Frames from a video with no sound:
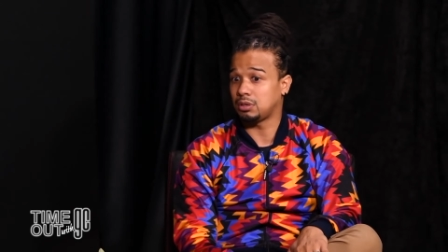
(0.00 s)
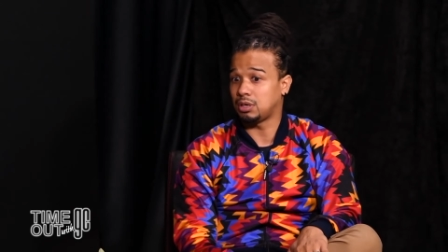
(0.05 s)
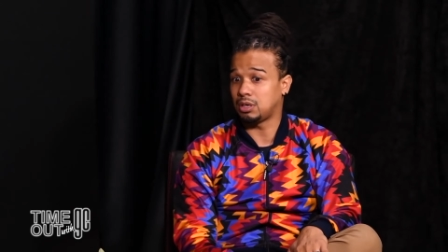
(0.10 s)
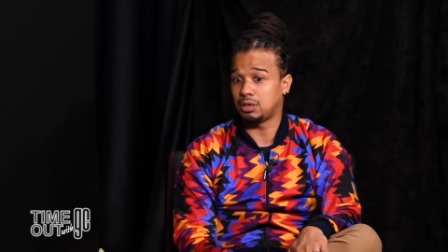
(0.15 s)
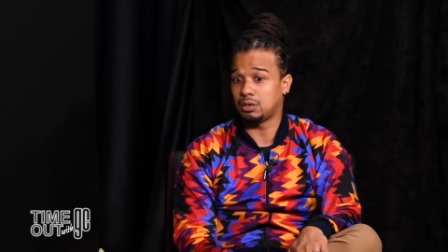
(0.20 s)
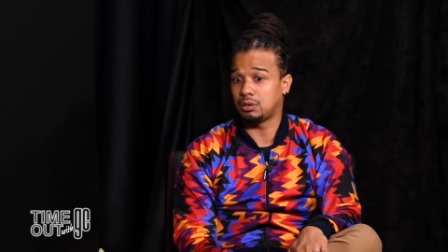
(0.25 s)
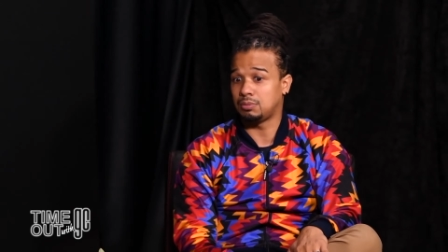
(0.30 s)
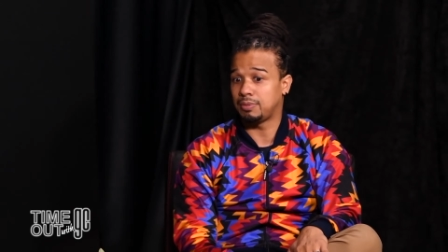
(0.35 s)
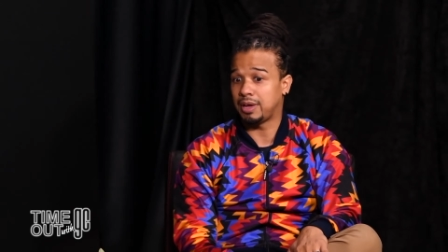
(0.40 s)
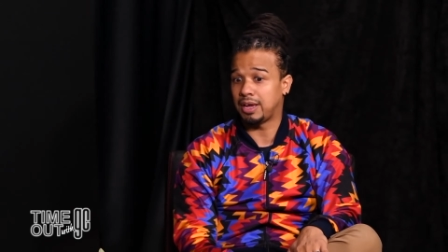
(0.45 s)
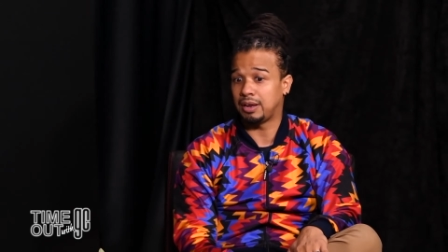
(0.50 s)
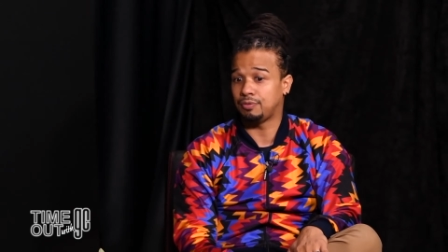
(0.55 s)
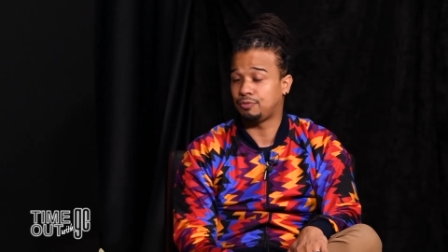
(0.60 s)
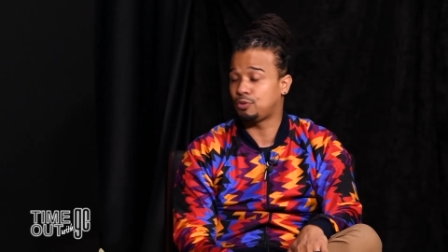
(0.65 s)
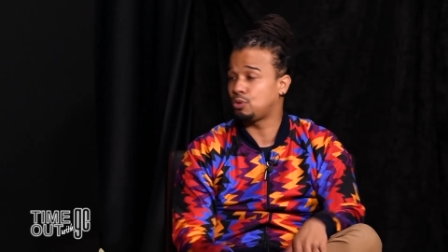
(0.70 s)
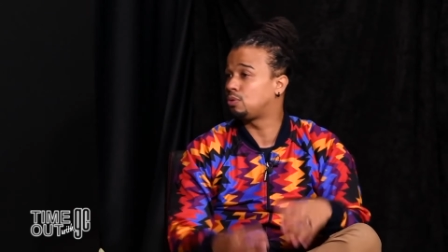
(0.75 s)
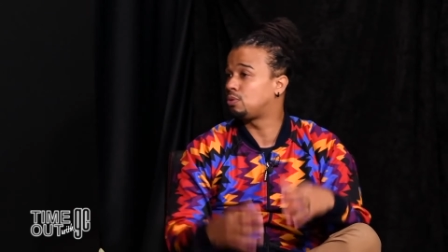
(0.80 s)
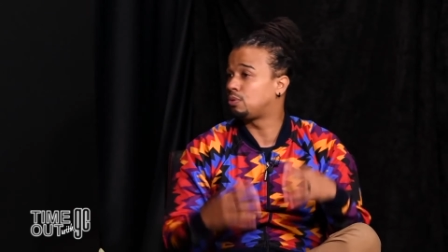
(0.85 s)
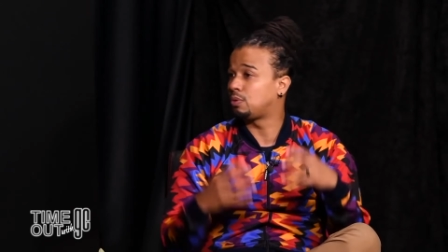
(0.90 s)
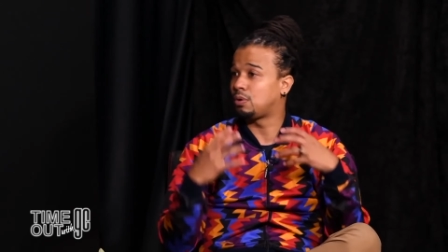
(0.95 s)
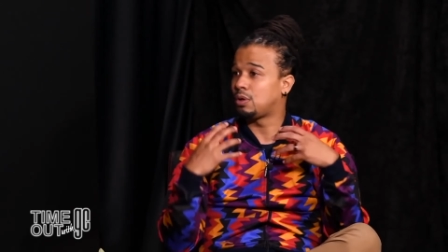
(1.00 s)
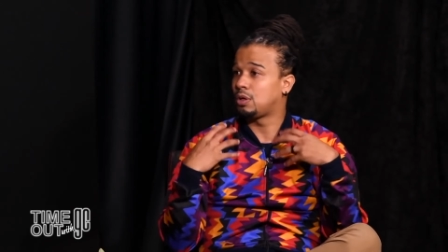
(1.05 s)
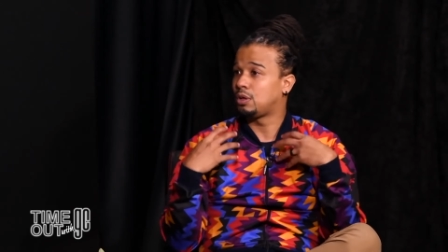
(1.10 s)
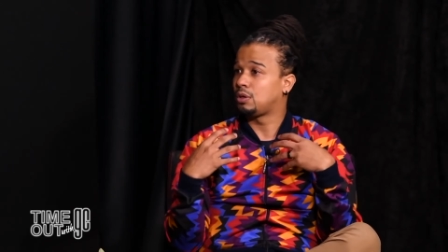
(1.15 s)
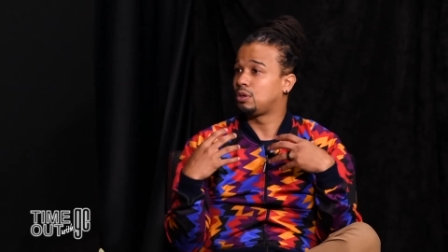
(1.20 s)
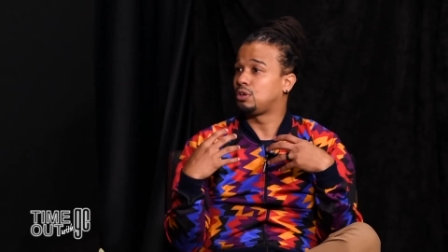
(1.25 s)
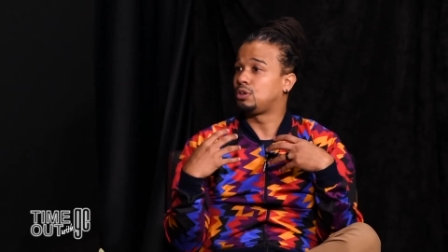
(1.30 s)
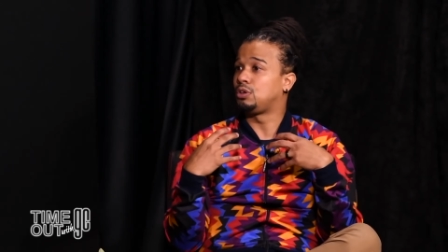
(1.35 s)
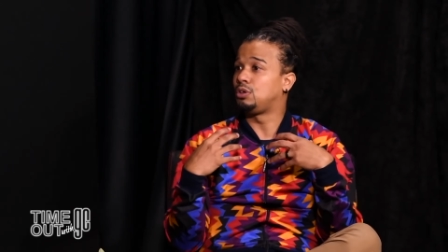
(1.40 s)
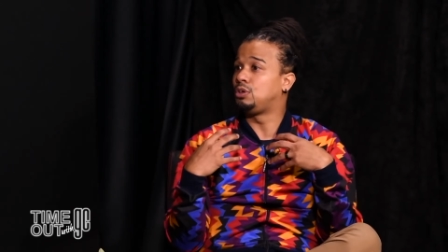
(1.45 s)
And for
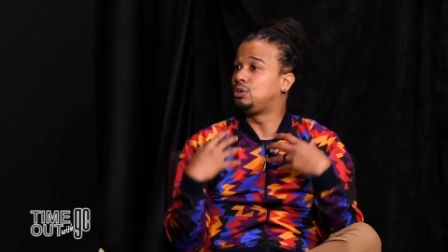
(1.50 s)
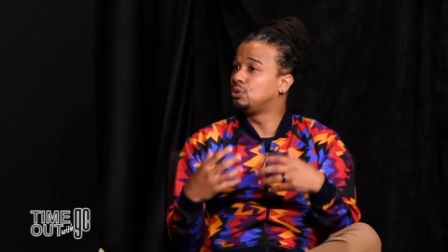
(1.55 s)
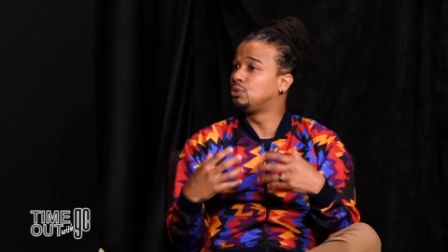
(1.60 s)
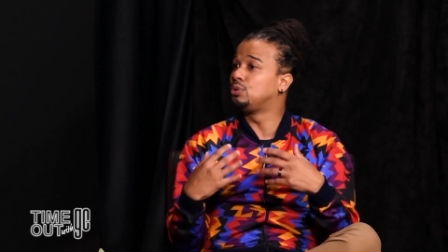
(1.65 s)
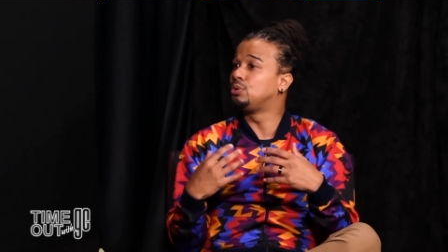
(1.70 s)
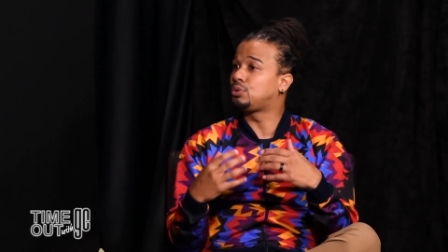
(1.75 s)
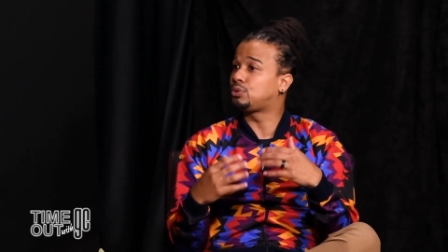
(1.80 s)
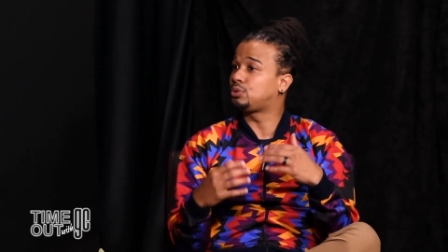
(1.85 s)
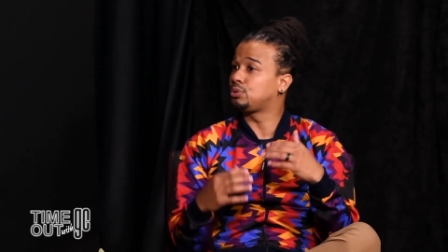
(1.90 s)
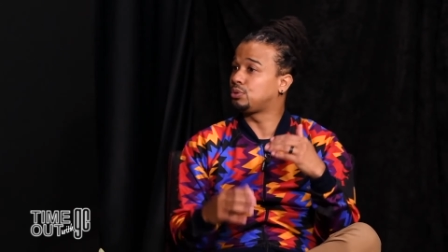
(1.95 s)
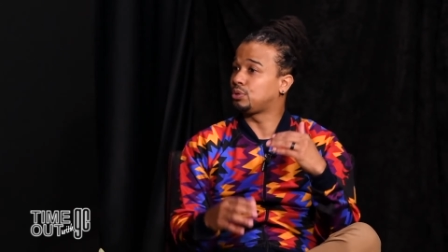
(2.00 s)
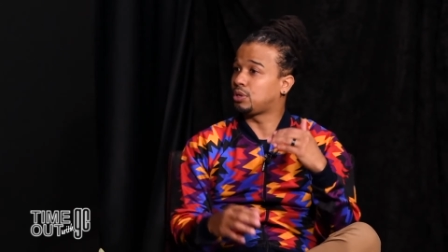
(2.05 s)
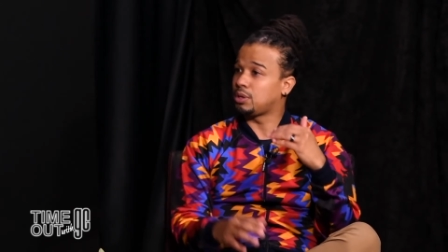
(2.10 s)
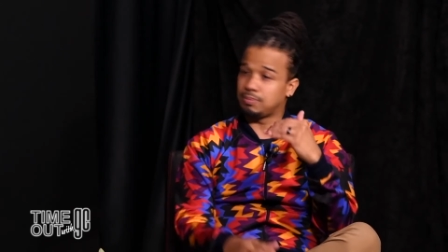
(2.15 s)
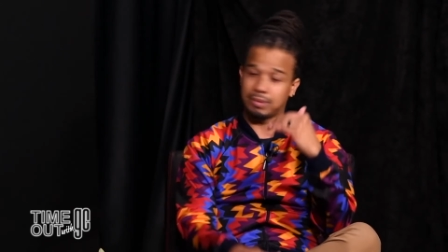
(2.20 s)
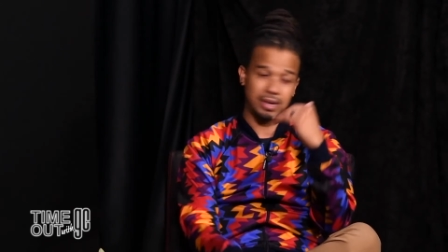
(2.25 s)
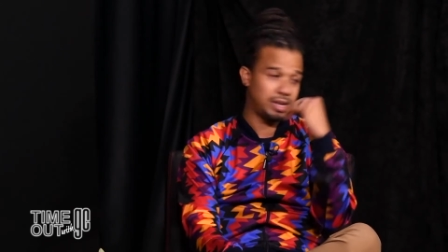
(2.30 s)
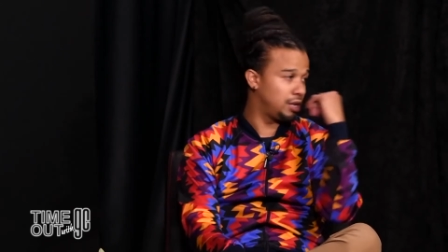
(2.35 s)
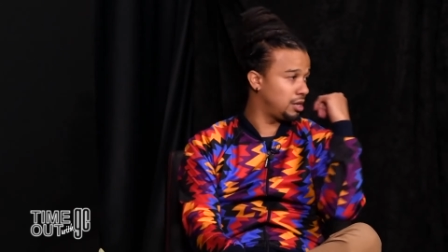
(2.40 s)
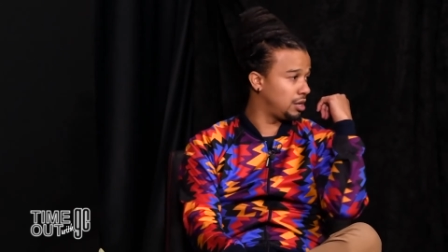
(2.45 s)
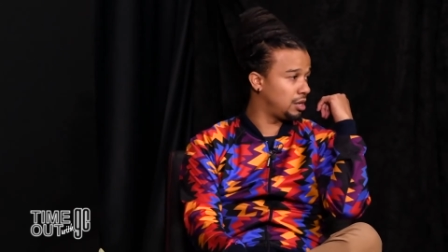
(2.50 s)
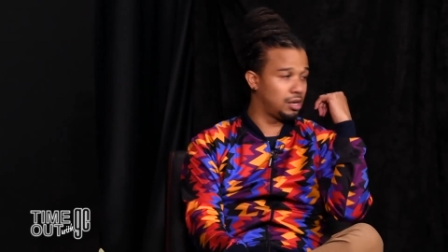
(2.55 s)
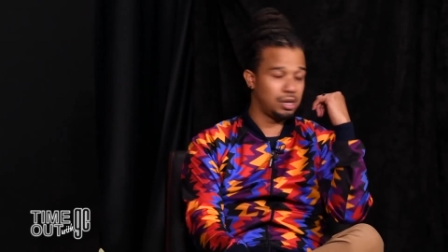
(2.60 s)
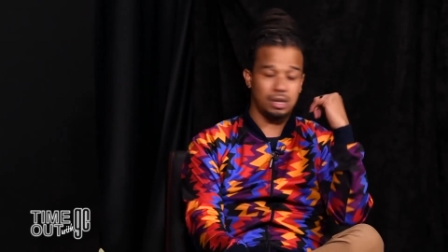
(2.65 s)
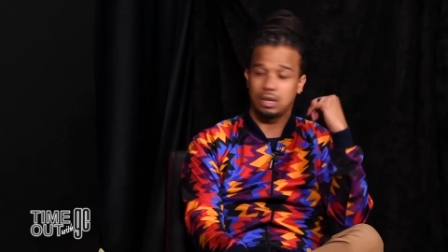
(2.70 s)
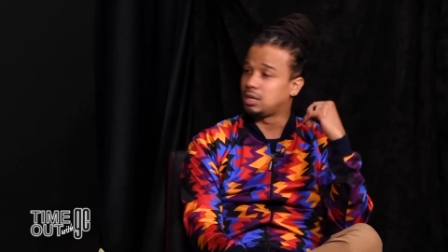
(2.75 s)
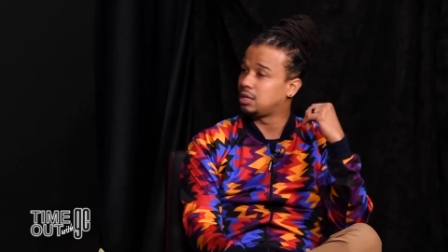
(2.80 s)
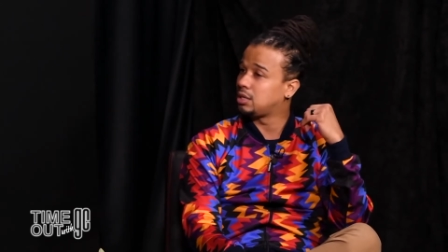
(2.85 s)
you to remain